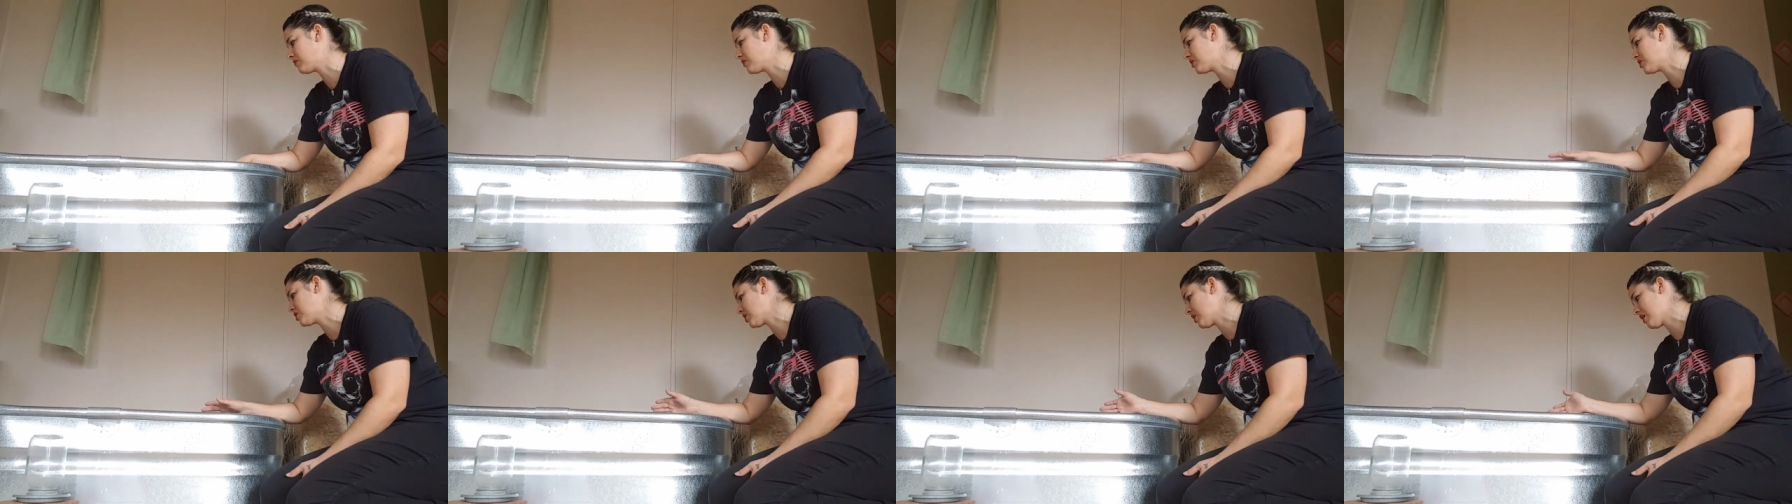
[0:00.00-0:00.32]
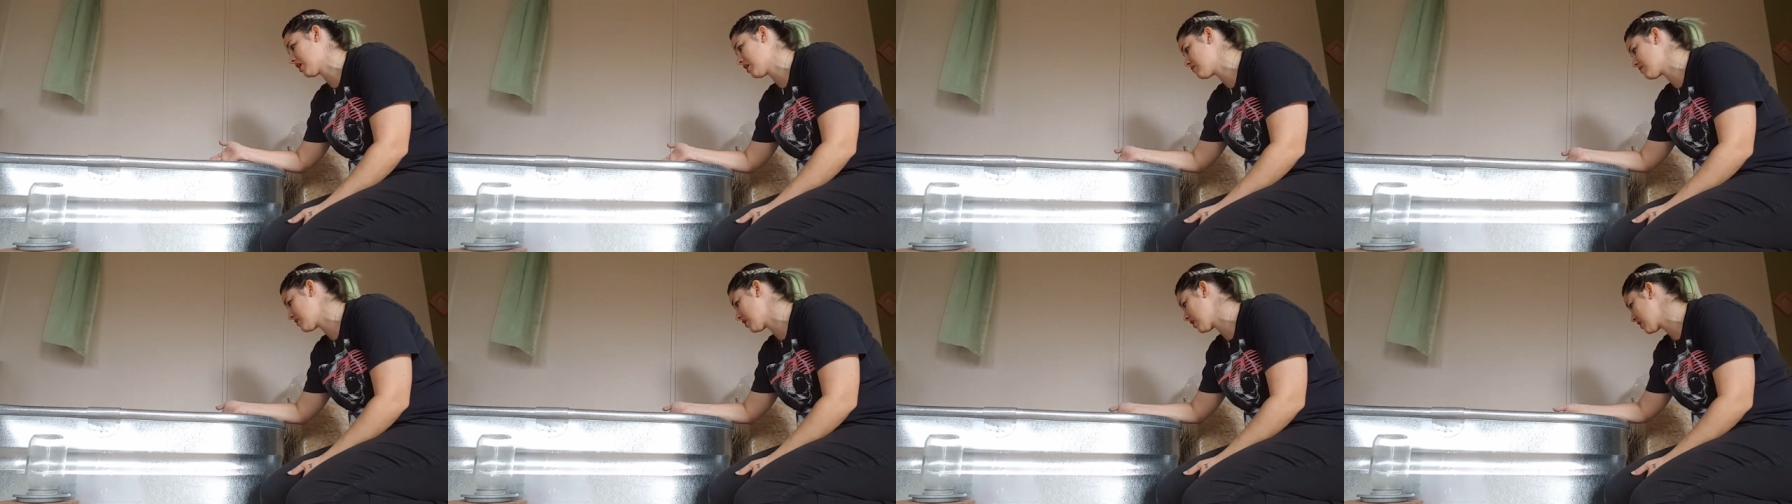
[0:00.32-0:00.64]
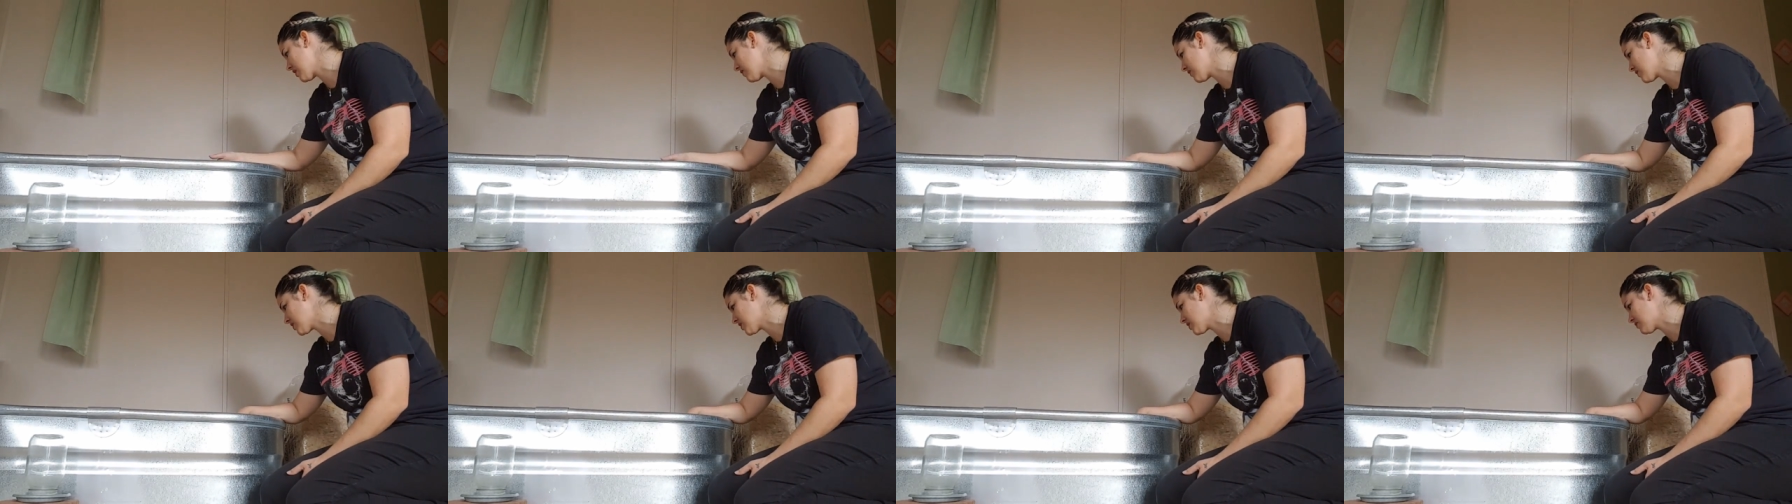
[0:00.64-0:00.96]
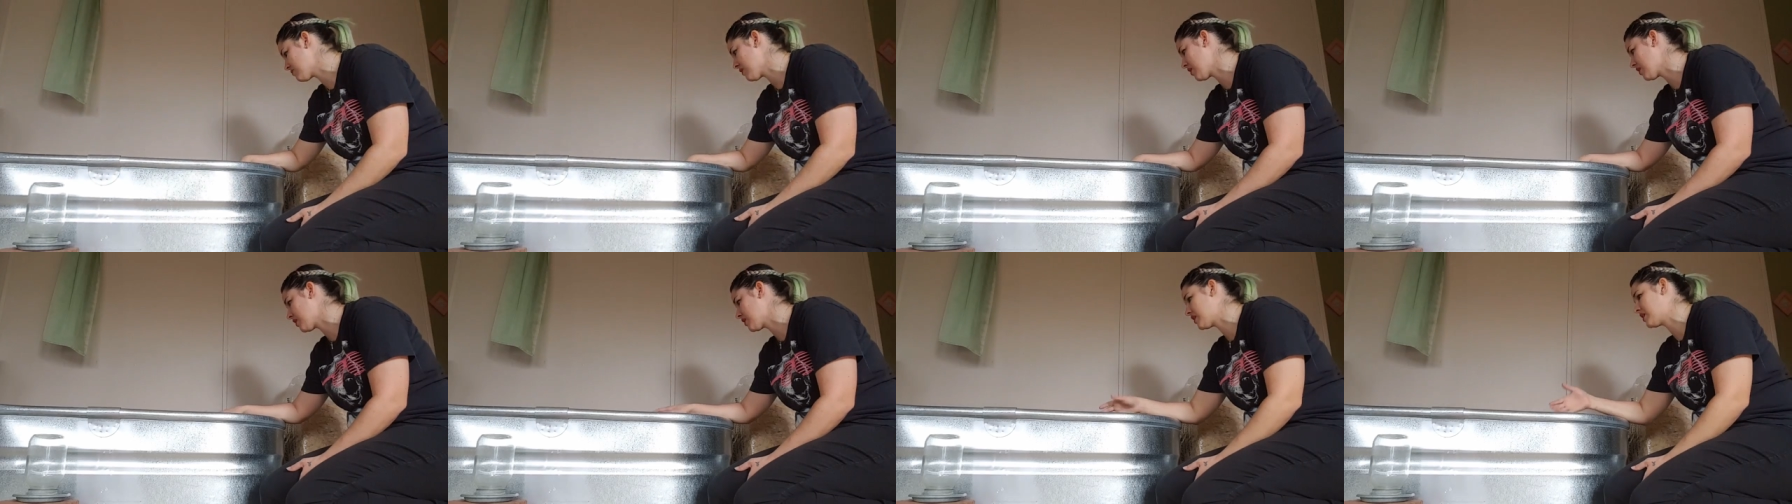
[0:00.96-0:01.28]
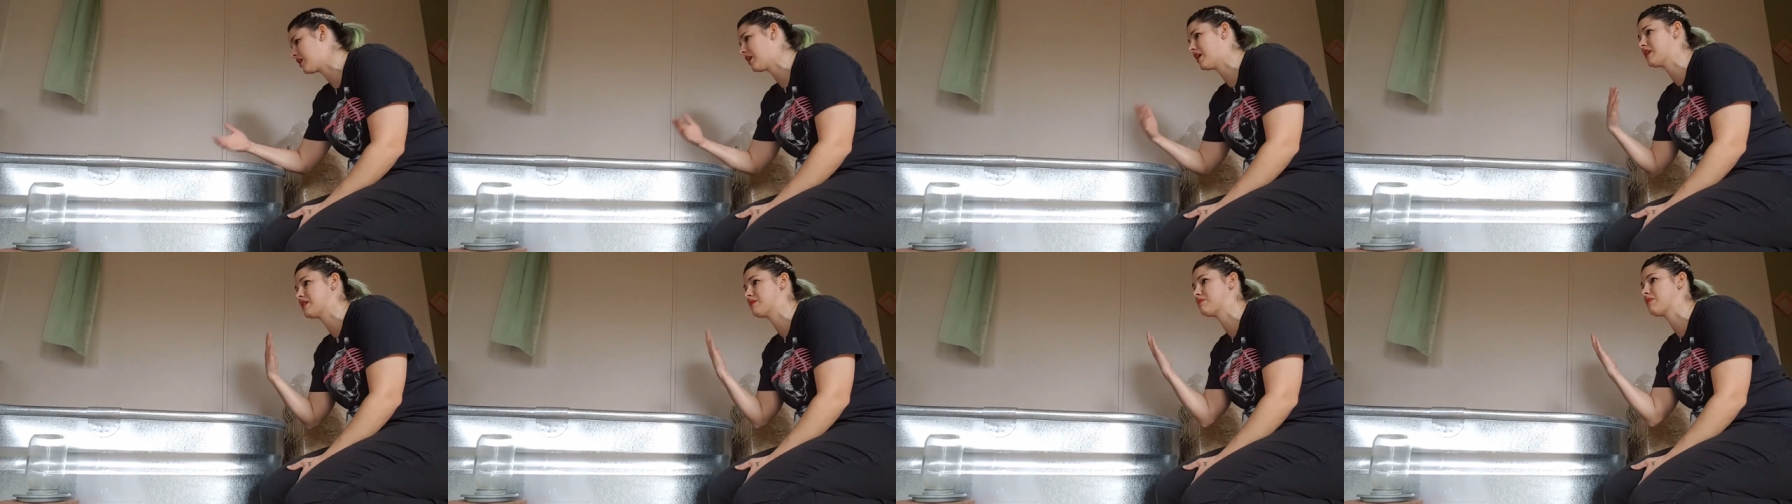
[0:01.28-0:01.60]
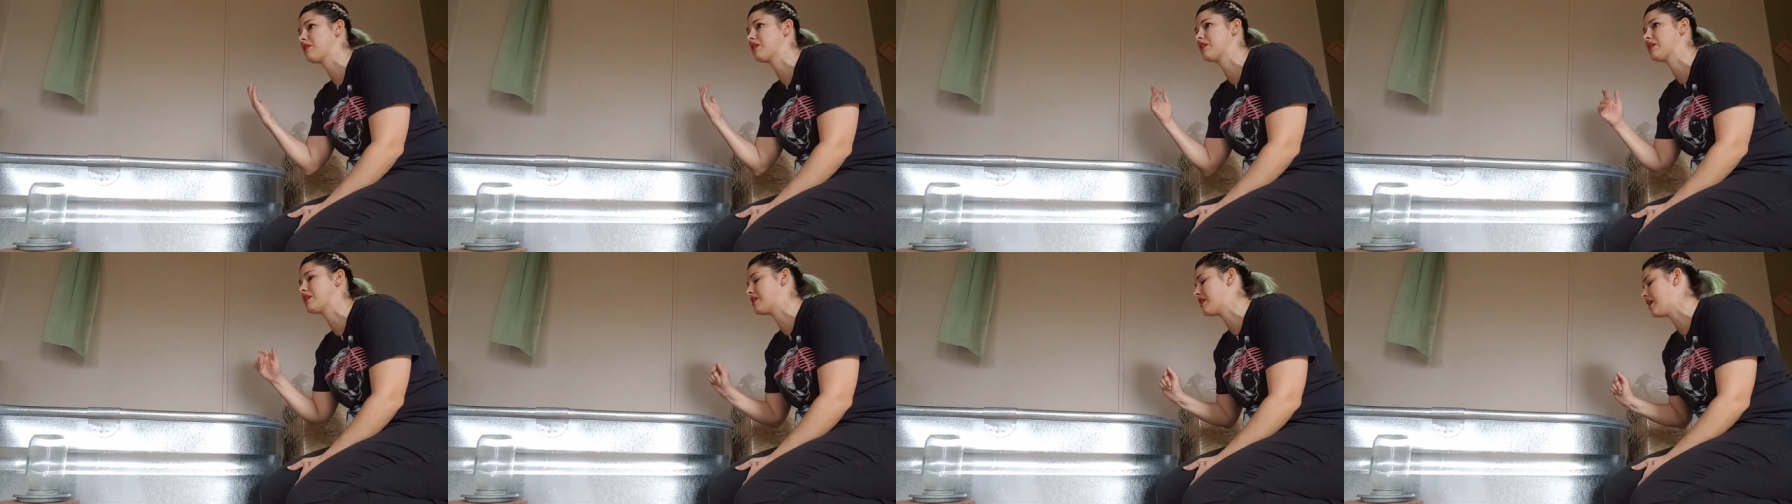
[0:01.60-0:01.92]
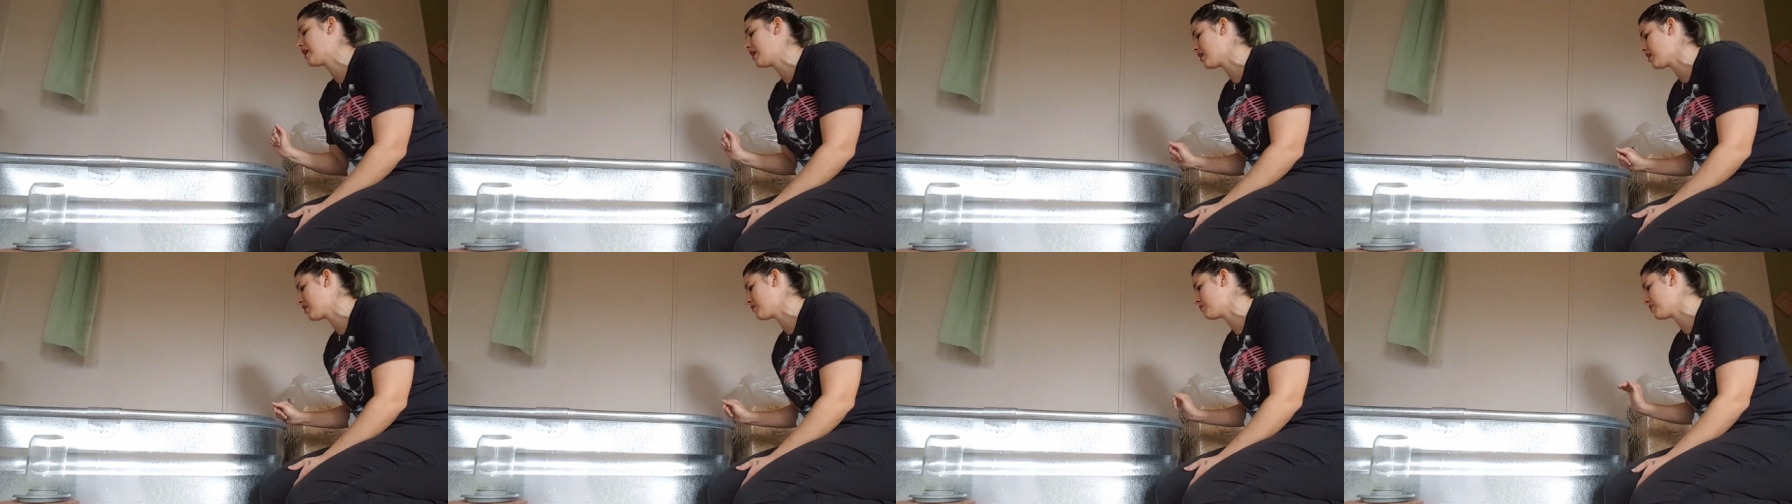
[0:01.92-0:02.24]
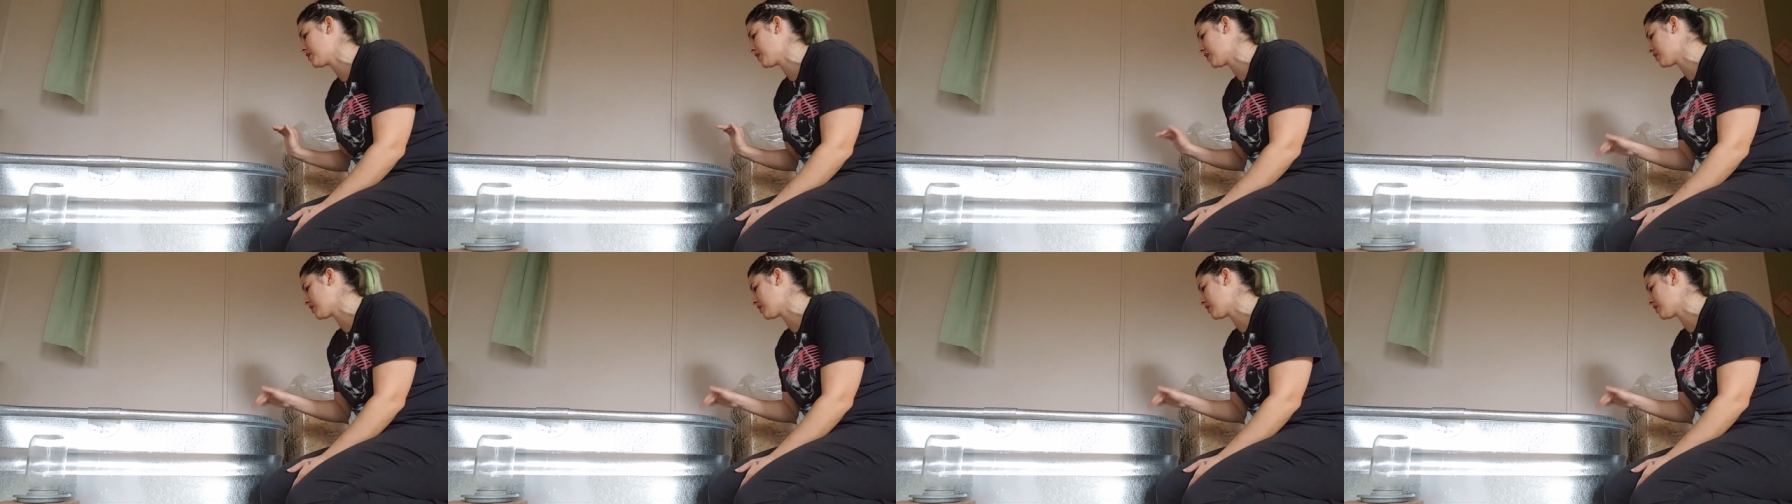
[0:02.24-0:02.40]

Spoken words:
which I'm not even smelling it. I smell it in the air,